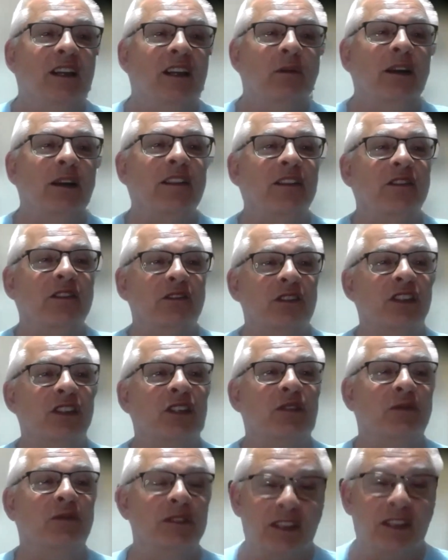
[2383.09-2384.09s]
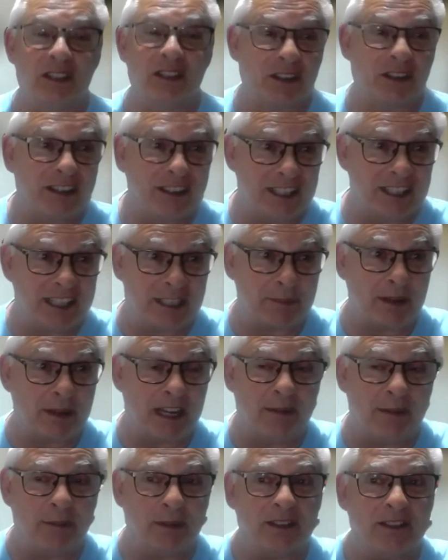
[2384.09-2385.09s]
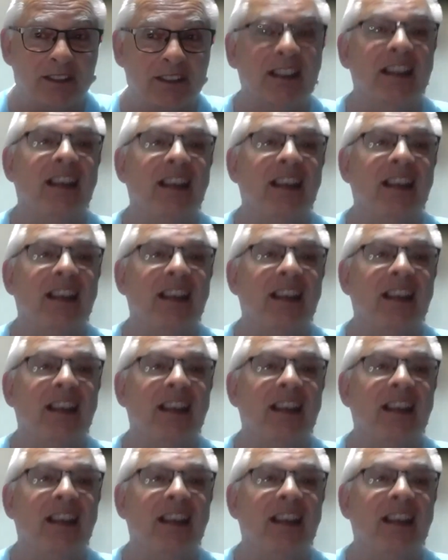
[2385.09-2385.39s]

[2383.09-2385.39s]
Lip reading: where the students would design an experiment